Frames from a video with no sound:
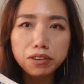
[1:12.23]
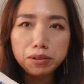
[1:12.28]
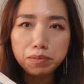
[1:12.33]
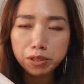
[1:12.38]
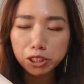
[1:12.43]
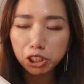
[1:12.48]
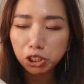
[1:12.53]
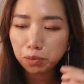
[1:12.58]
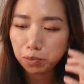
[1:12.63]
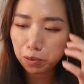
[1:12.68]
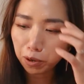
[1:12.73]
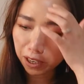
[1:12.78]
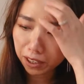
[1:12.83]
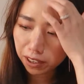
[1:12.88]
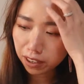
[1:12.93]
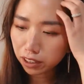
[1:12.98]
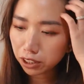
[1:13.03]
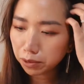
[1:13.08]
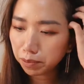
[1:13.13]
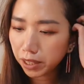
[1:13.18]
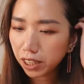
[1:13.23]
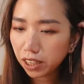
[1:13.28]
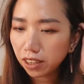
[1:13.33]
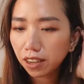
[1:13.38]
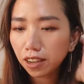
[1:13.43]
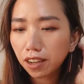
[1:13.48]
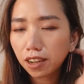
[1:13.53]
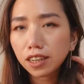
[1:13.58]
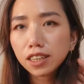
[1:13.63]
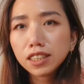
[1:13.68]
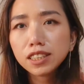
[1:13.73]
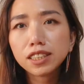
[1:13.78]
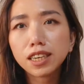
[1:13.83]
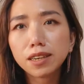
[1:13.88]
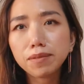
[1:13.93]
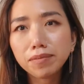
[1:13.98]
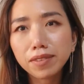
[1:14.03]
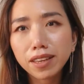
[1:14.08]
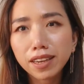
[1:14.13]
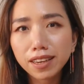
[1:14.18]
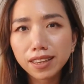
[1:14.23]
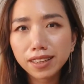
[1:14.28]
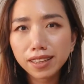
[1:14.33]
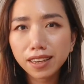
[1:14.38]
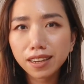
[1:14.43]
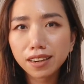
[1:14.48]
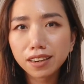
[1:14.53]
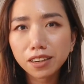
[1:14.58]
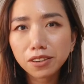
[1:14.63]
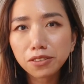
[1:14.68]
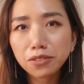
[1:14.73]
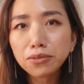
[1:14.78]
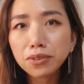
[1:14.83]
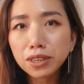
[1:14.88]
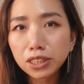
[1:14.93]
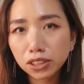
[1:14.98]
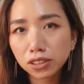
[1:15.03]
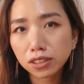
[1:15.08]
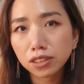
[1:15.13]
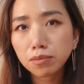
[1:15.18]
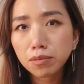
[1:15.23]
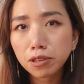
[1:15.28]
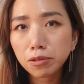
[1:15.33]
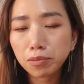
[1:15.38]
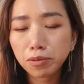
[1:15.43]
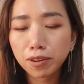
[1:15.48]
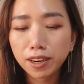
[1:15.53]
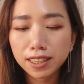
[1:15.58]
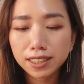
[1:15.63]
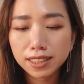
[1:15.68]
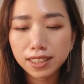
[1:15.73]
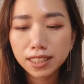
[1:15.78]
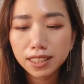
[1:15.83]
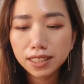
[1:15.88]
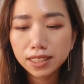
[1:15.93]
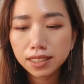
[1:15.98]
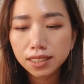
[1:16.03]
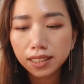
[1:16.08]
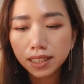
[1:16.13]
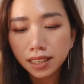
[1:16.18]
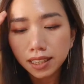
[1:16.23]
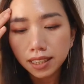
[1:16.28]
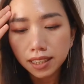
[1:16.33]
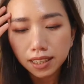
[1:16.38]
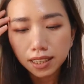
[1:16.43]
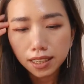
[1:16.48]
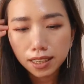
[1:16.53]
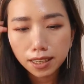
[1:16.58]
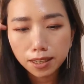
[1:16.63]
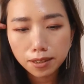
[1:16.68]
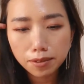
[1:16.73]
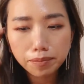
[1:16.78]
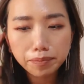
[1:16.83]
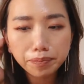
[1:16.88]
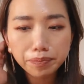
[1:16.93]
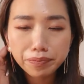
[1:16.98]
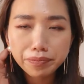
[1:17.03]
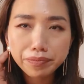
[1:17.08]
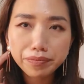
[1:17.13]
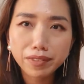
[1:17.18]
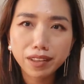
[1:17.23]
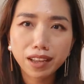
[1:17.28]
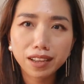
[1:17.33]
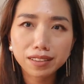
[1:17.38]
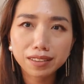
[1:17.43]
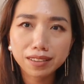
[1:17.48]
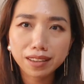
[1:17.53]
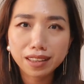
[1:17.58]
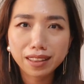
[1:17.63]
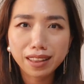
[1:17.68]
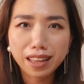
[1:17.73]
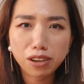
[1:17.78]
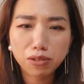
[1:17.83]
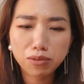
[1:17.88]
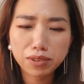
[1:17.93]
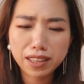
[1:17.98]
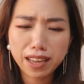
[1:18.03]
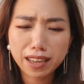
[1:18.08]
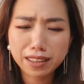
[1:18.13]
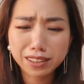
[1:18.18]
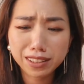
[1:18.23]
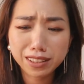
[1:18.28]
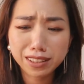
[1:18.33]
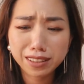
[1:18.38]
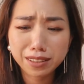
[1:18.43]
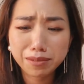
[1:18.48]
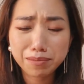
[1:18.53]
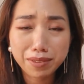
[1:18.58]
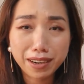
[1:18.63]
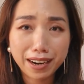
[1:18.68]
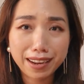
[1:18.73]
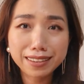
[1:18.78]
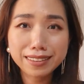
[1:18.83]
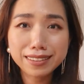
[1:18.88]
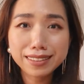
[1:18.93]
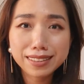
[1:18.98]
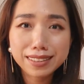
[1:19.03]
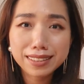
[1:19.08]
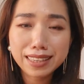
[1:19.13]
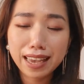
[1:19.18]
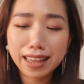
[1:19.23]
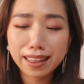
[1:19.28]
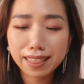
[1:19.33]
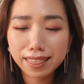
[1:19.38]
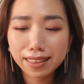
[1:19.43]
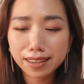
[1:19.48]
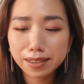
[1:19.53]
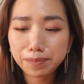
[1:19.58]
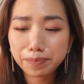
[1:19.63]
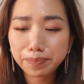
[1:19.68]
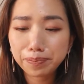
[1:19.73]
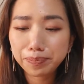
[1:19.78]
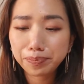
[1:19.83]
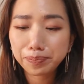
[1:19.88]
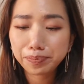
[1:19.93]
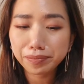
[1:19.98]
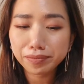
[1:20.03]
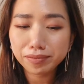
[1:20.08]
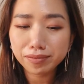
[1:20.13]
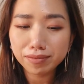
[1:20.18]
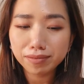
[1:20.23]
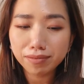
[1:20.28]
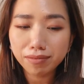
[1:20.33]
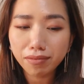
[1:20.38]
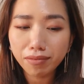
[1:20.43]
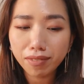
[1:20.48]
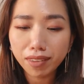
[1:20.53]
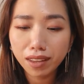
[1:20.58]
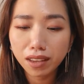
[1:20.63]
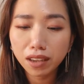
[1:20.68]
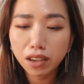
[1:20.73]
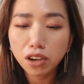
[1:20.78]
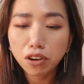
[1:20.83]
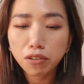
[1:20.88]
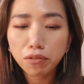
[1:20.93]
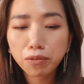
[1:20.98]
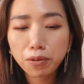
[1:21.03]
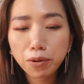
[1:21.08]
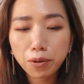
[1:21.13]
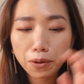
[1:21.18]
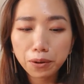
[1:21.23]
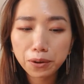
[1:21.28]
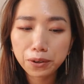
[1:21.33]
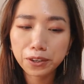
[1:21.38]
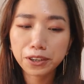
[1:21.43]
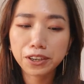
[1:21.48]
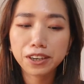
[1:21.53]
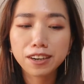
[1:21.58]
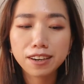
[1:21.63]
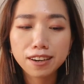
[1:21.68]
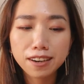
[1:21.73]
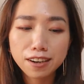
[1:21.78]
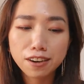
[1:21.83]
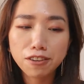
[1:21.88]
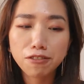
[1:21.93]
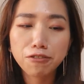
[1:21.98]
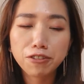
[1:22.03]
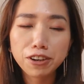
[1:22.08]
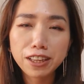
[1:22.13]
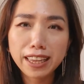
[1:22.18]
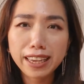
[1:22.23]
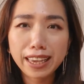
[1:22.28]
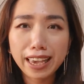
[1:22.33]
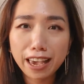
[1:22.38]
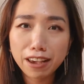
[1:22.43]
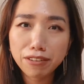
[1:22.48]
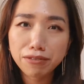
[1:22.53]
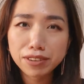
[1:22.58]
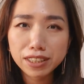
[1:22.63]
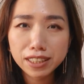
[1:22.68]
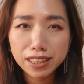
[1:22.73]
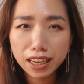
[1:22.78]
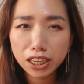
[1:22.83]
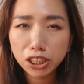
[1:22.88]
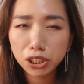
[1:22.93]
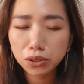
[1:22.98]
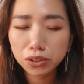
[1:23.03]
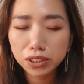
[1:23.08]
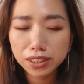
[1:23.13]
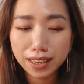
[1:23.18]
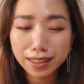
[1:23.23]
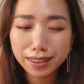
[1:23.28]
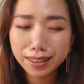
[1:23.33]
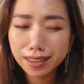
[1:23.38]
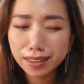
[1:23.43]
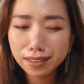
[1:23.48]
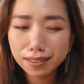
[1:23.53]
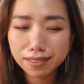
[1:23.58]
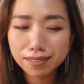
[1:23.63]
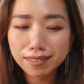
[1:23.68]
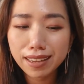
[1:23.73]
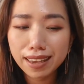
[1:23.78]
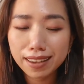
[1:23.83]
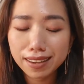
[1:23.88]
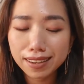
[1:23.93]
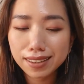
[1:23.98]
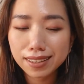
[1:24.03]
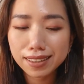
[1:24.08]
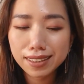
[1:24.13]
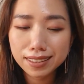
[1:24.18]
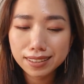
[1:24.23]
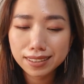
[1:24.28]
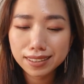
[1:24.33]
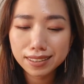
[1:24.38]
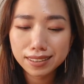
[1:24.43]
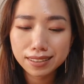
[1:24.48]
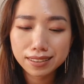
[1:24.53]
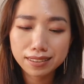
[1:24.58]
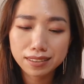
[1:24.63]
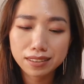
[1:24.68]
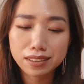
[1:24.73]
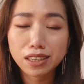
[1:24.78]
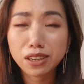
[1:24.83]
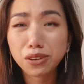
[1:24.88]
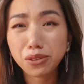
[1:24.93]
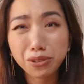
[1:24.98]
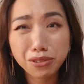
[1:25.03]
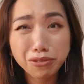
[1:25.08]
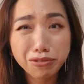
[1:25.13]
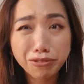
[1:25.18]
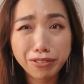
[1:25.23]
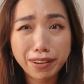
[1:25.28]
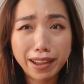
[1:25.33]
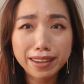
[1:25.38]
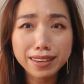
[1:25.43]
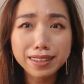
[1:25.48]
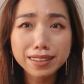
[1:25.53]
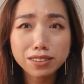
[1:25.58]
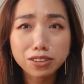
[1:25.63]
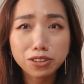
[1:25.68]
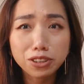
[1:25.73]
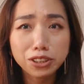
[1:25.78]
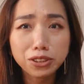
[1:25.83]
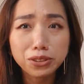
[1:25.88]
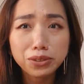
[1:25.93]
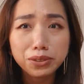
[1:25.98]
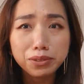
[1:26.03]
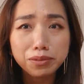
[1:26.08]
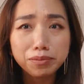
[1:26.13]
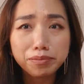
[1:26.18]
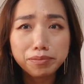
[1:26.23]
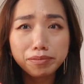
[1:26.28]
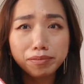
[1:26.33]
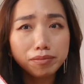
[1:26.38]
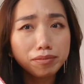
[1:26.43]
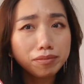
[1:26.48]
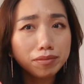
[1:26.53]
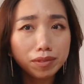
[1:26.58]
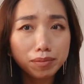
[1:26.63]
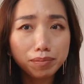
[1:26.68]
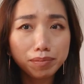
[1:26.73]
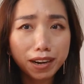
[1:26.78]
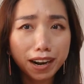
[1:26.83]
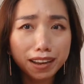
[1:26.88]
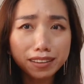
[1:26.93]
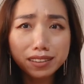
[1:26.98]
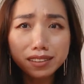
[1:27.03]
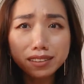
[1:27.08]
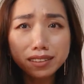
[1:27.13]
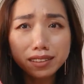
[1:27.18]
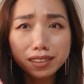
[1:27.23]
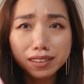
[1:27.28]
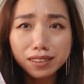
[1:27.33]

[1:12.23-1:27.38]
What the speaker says: Burch products because they are reasonable prices, not unlike with other brands, and for like everyday use, I think this is a good find or a good brand.